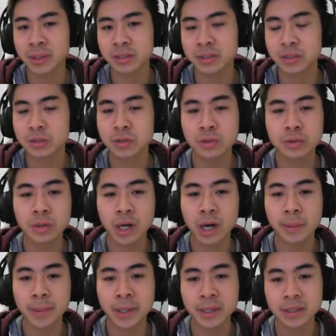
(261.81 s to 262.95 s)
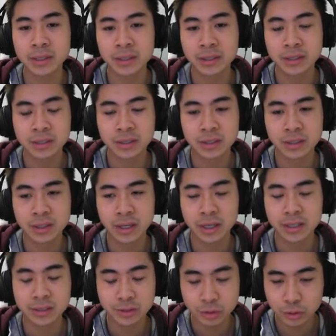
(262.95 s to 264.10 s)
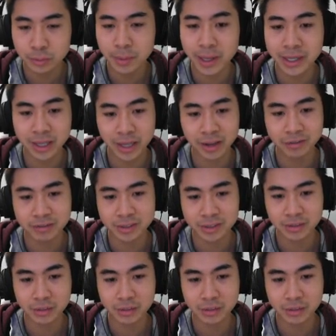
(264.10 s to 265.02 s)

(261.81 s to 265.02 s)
so 2 armor. 2 mana left.